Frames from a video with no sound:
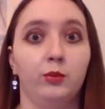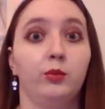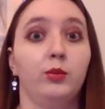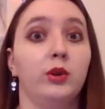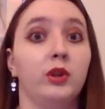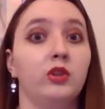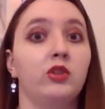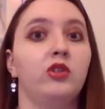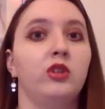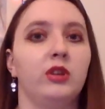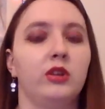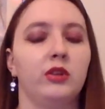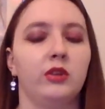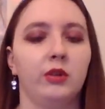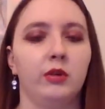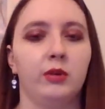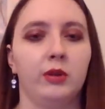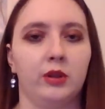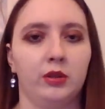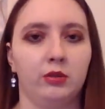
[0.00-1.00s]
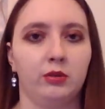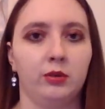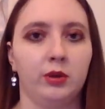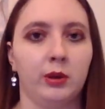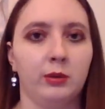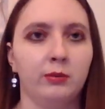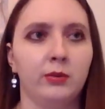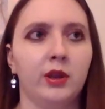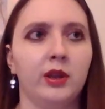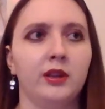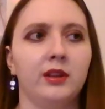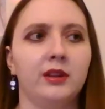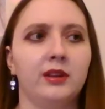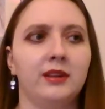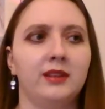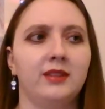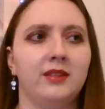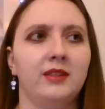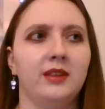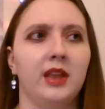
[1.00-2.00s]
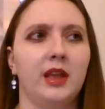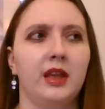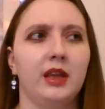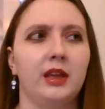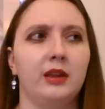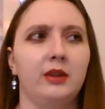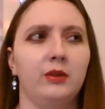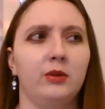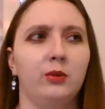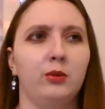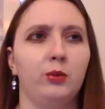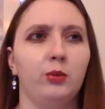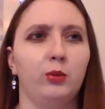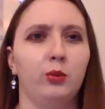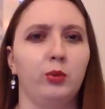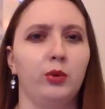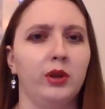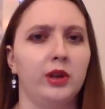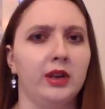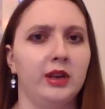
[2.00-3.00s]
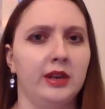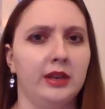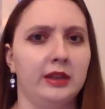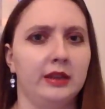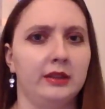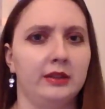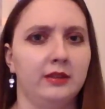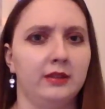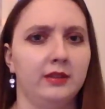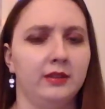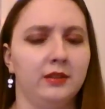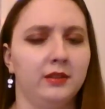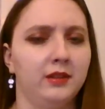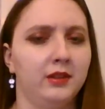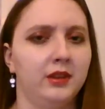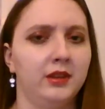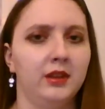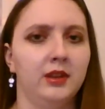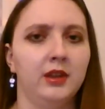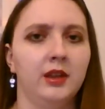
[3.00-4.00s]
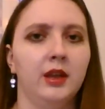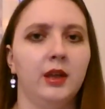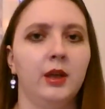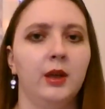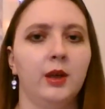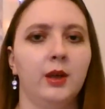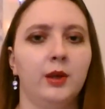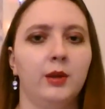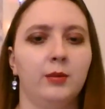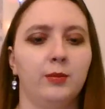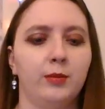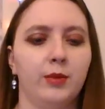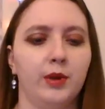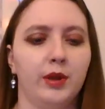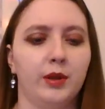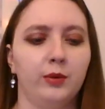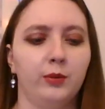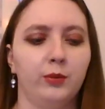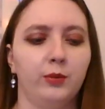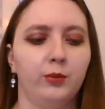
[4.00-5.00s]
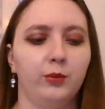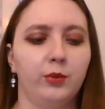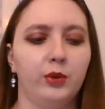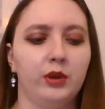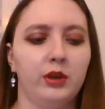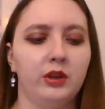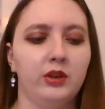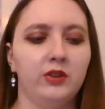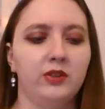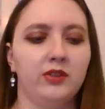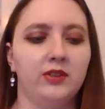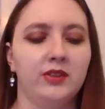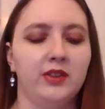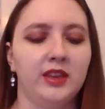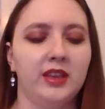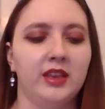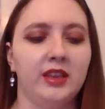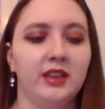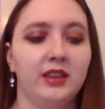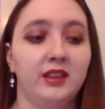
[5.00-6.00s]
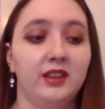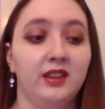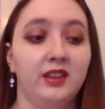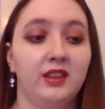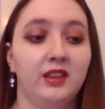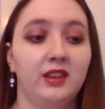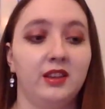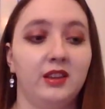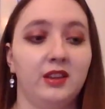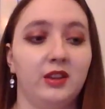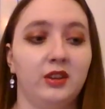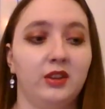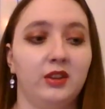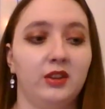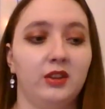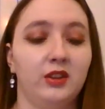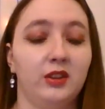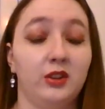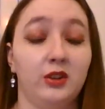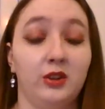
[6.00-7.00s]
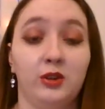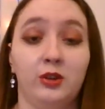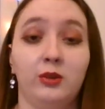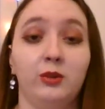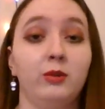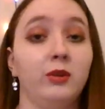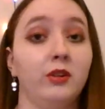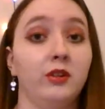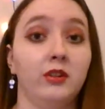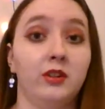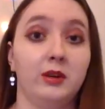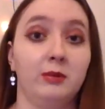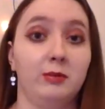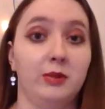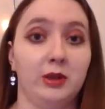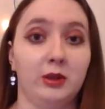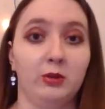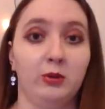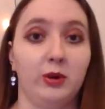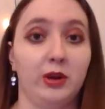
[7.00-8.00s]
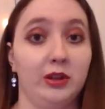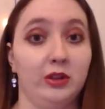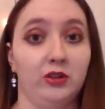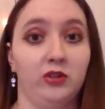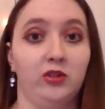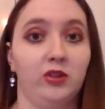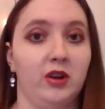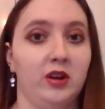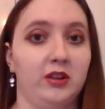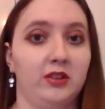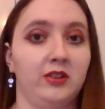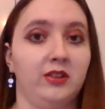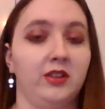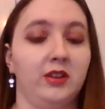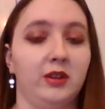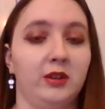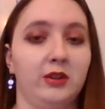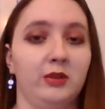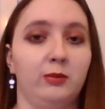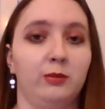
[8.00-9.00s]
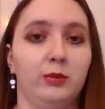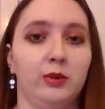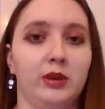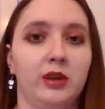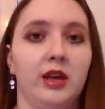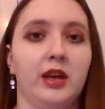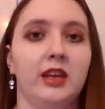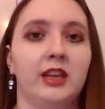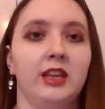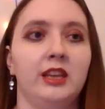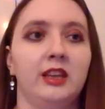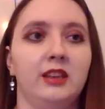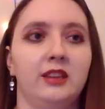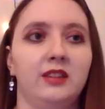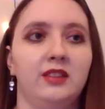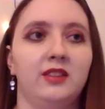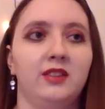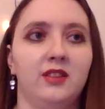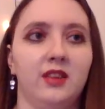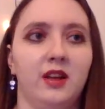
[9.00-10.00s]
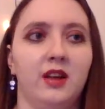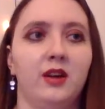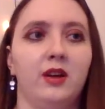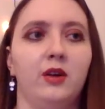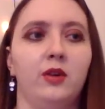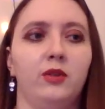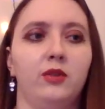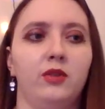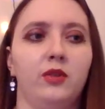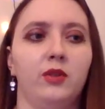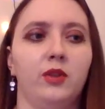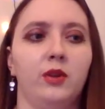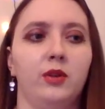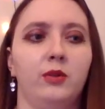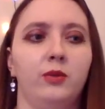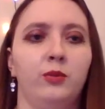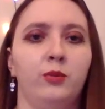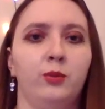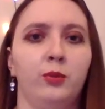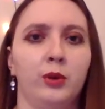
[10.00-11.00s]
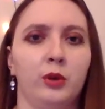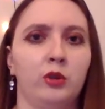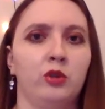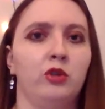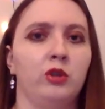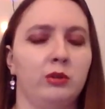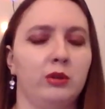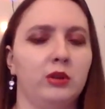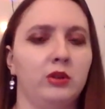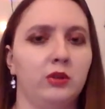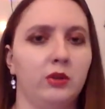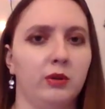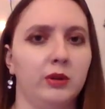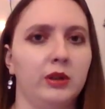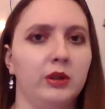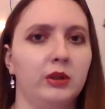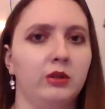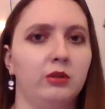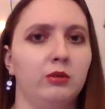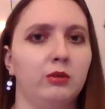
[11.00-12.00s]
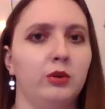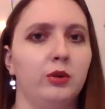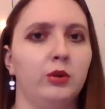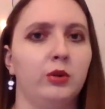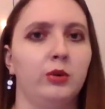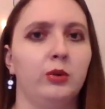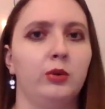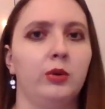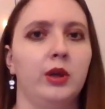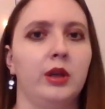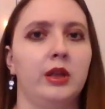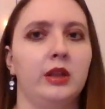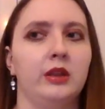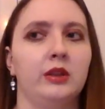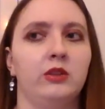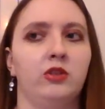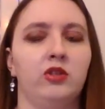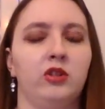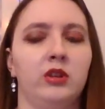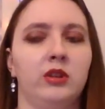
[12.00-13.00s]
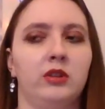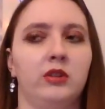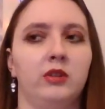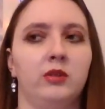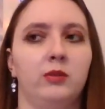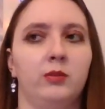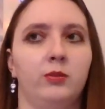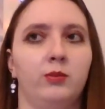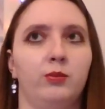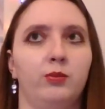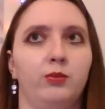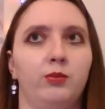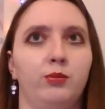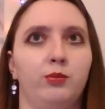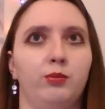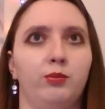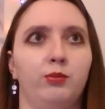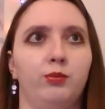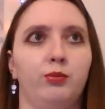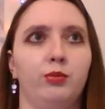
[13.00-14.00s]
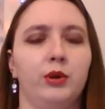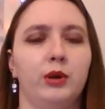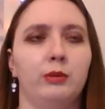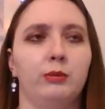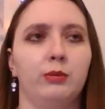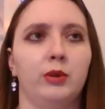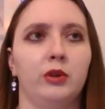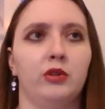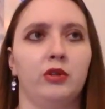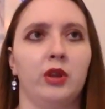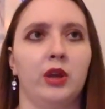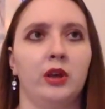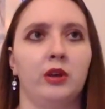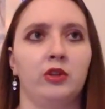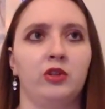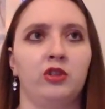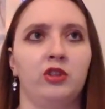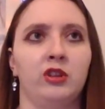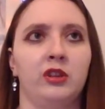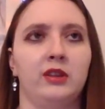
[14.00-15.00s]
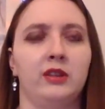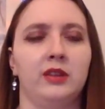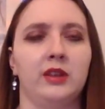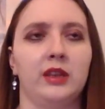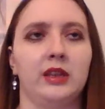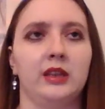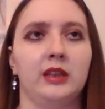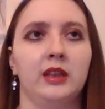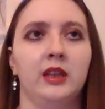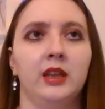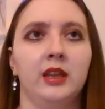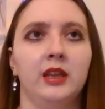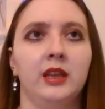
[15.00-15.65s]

what she's going through. I'm not going to say what it is. But when you see it, you are going to be quite shocked because when I saw of what she was going through and just pretty much how she's like